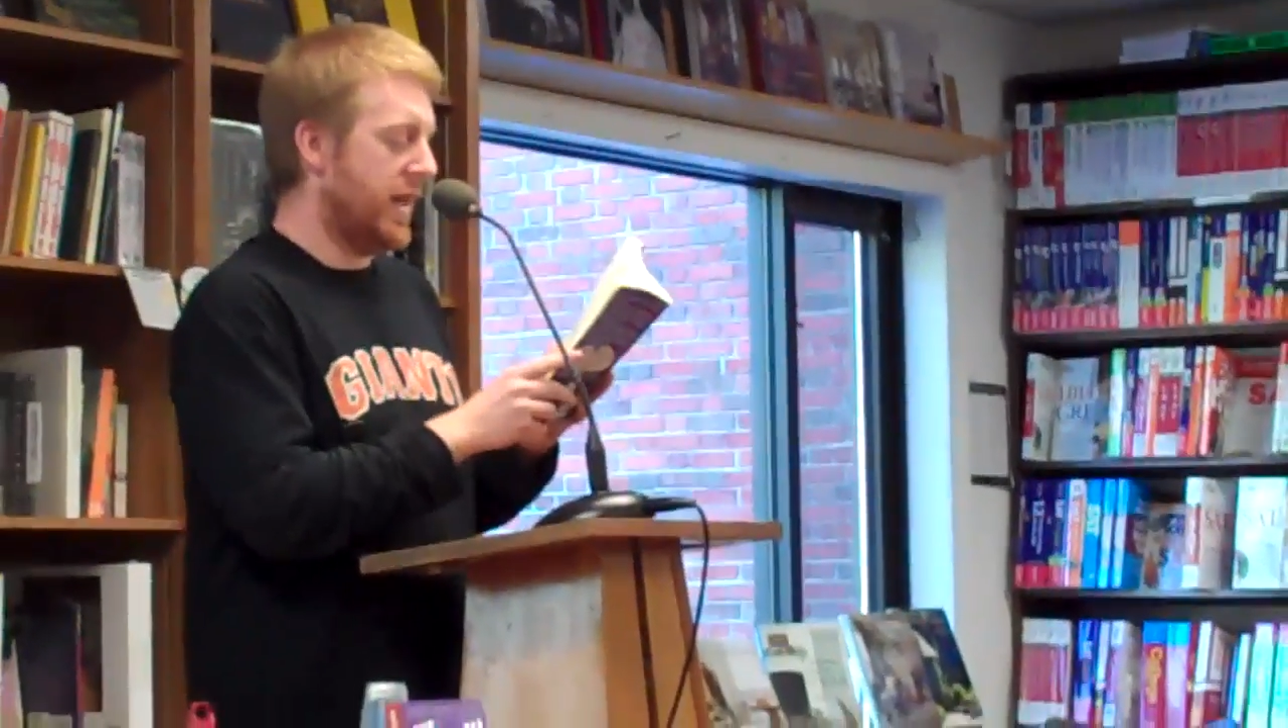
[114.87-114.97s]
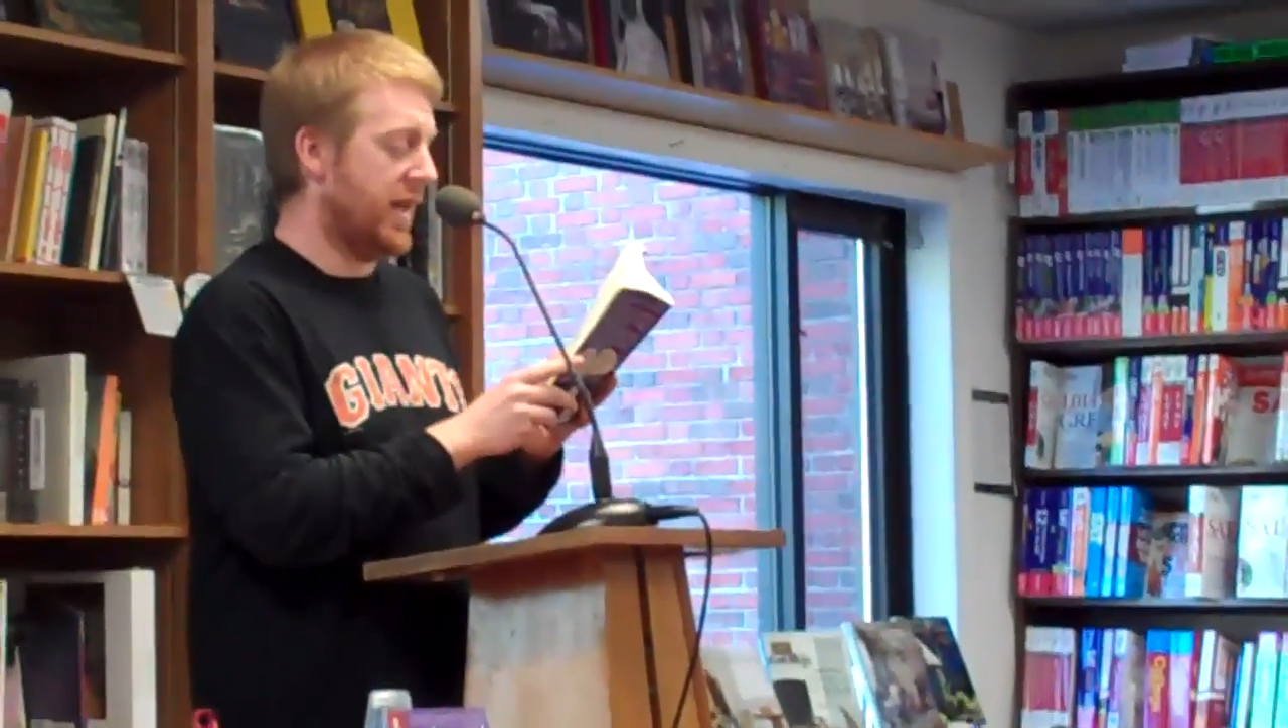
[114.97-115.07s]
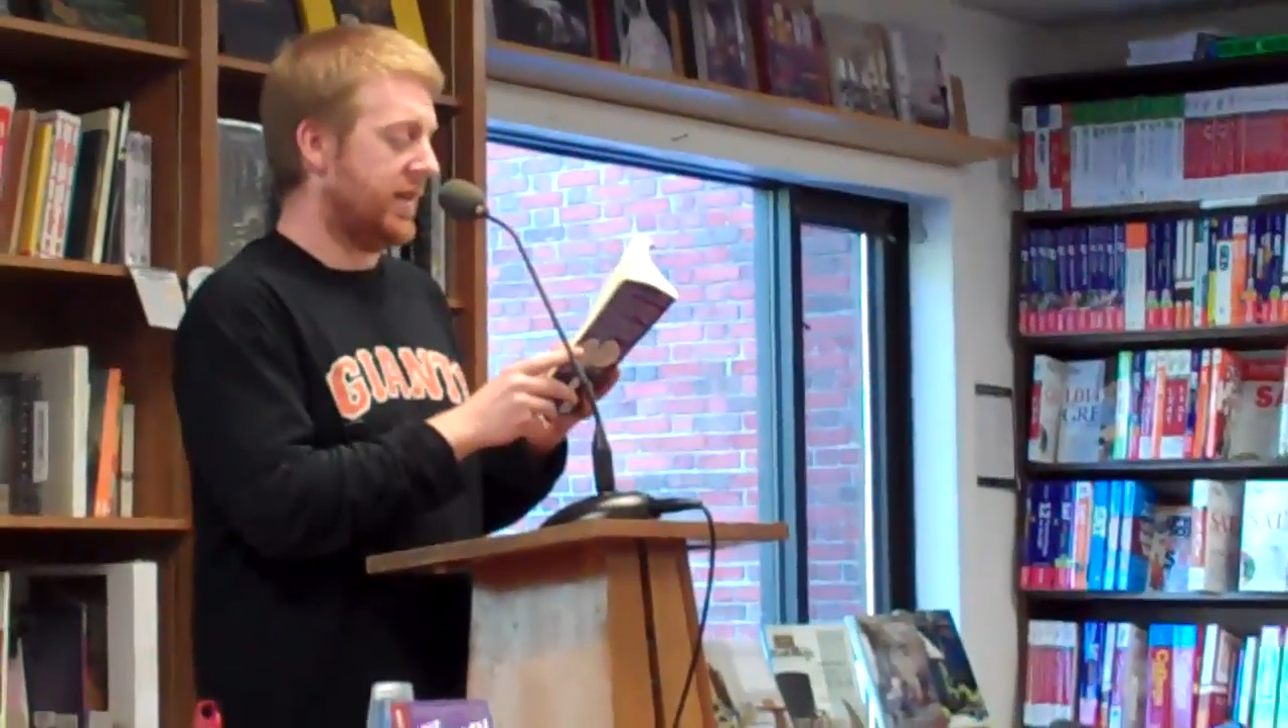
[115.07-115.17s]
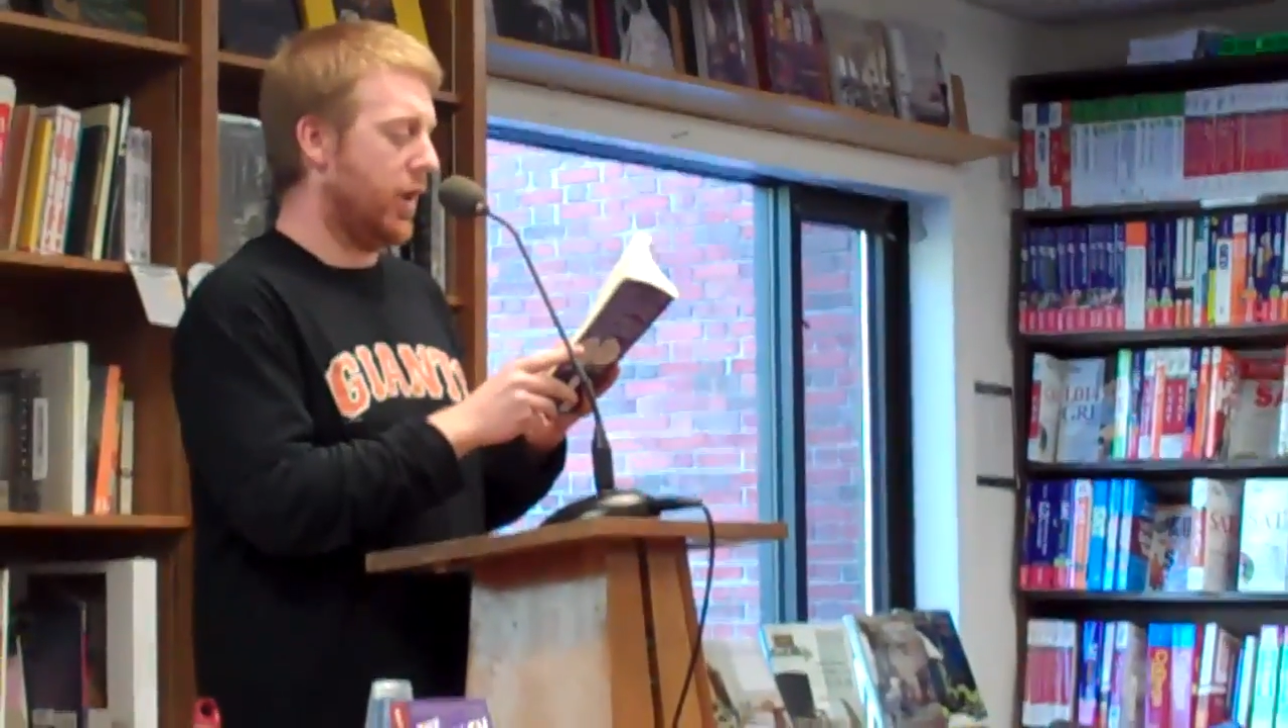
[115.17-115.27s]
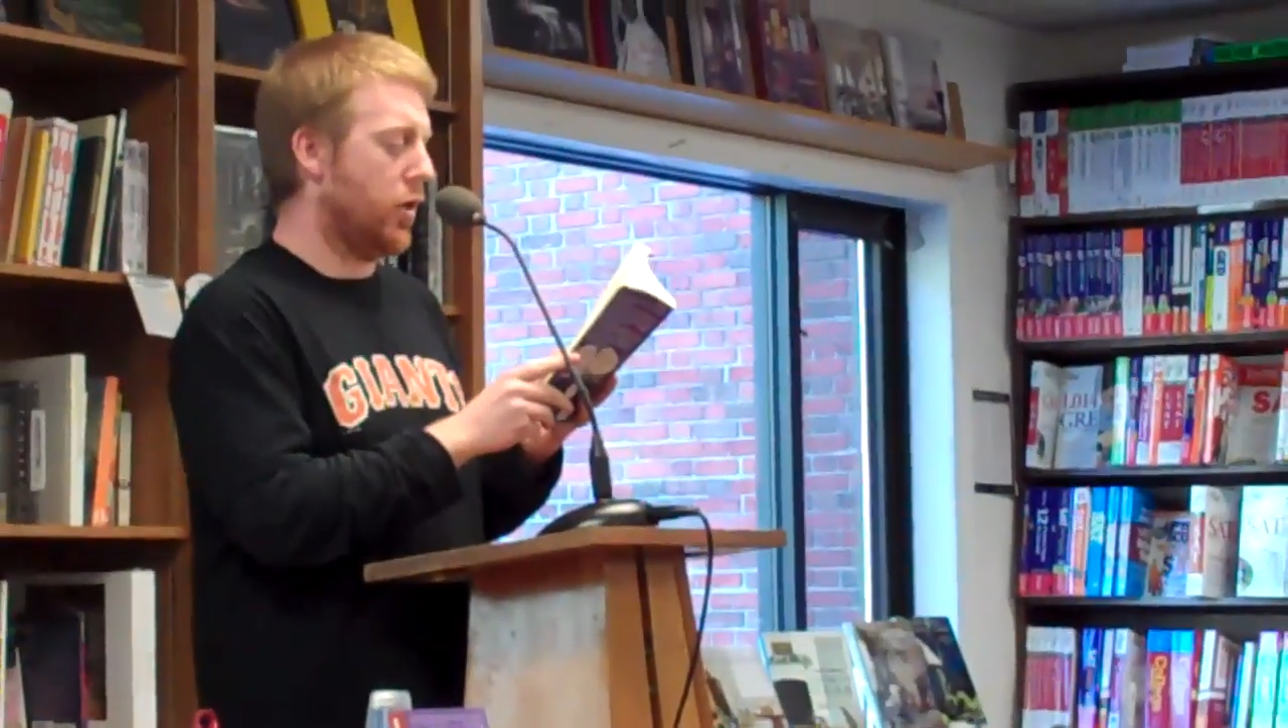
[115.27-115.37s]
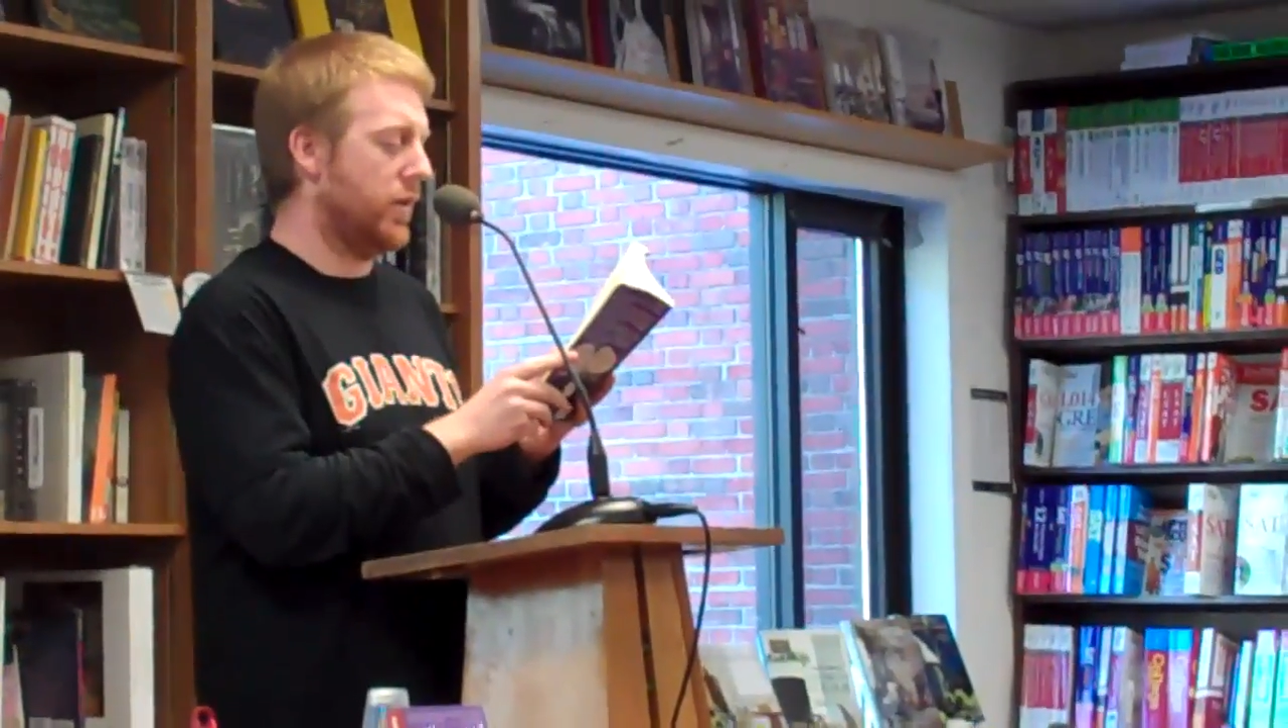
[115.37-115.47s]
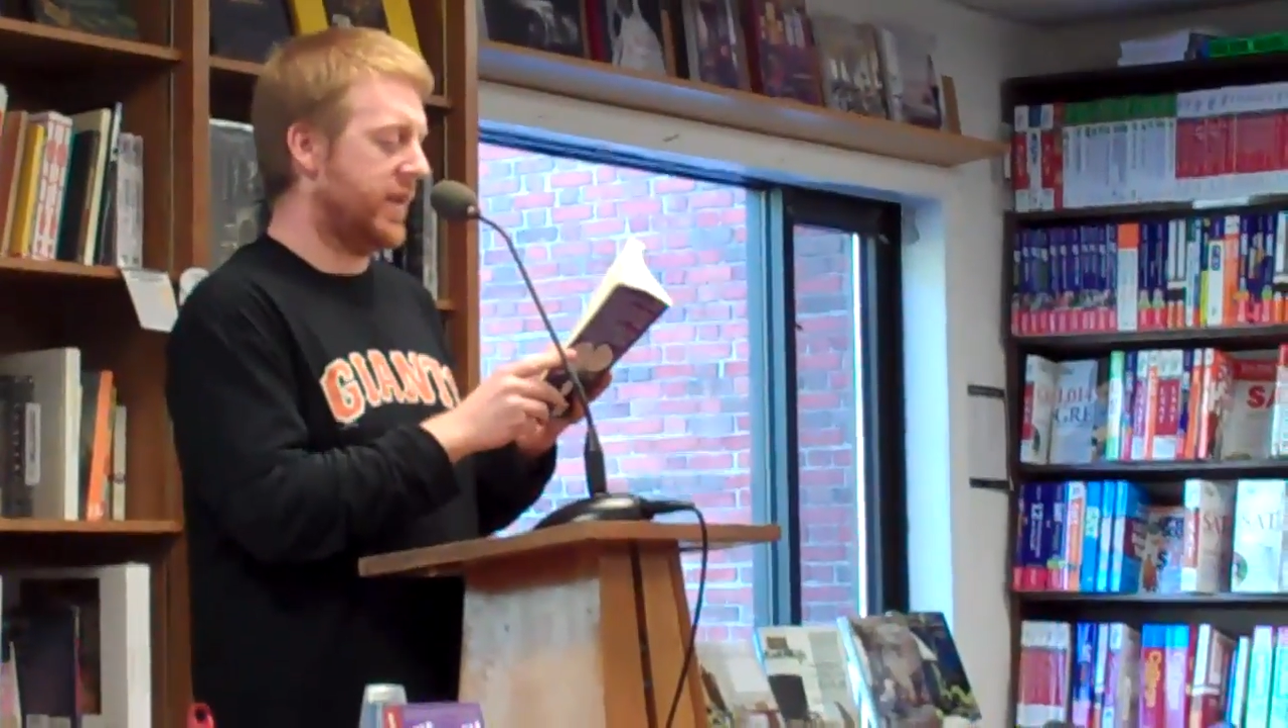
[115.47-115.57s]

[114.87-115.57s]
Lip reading: The next letter